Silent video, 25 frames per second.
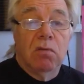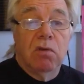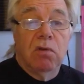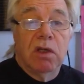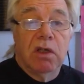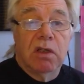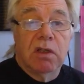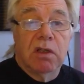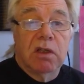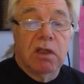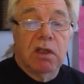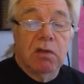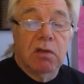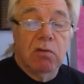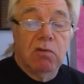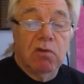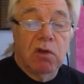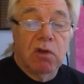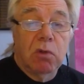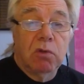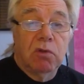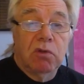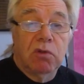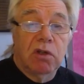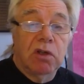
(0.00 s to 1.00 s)
with the
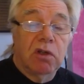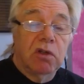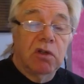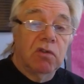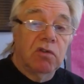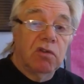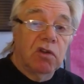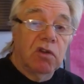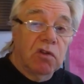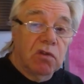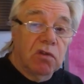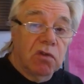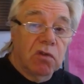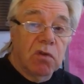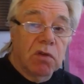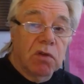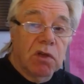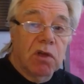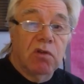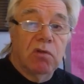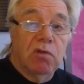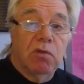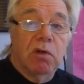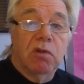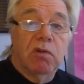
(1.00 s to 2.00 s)
resulting congestion on
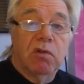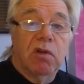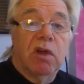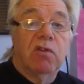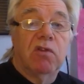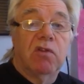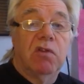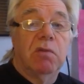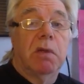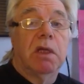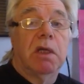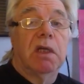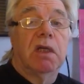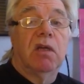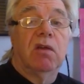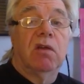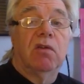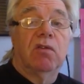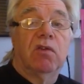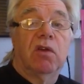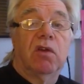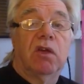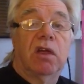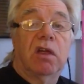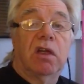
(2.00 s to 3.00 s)
those roads actually
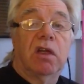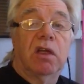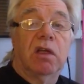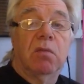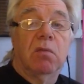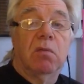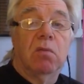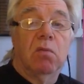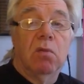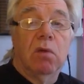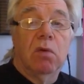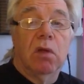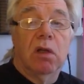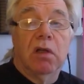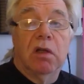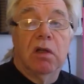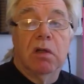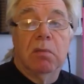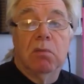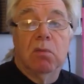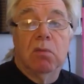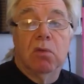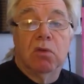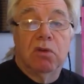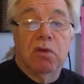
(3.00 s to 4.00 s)
making cycling
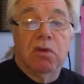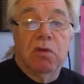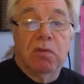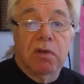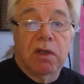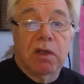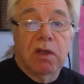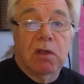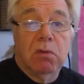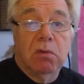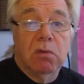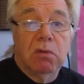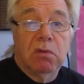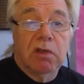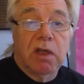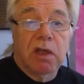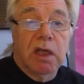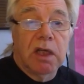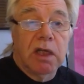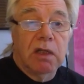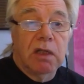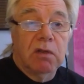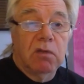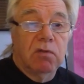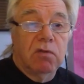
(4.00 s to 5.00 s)
more difficult
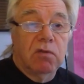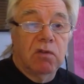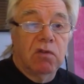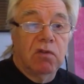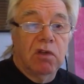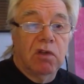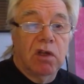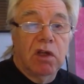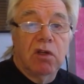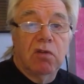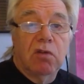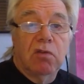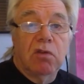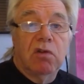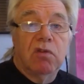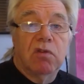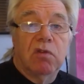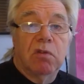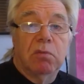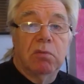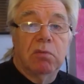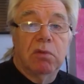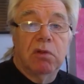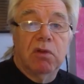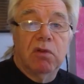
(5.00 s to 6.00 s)
and obviously
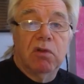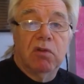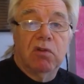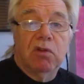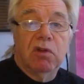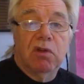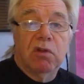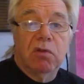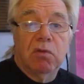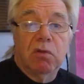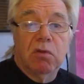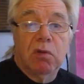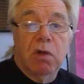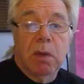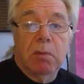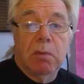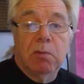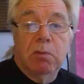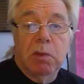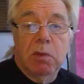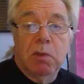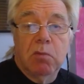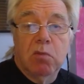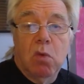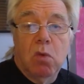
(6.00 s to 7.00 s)
increasing pollution if you
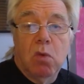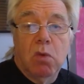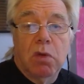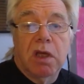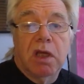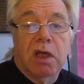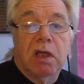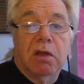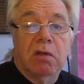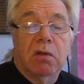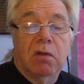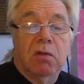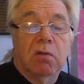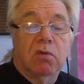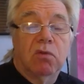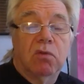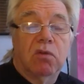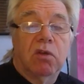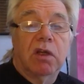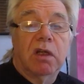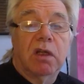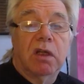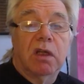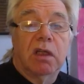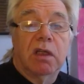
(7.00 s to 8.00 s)
happen to be walking or
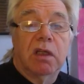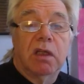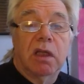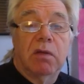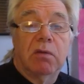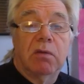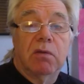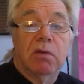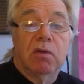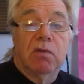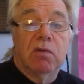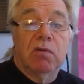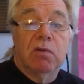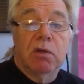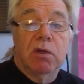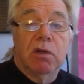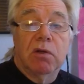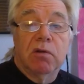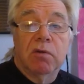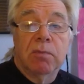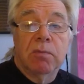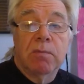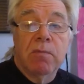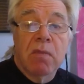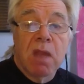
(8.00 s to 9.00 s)
cycling down those
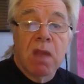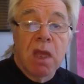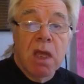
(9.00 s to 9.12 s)
roads.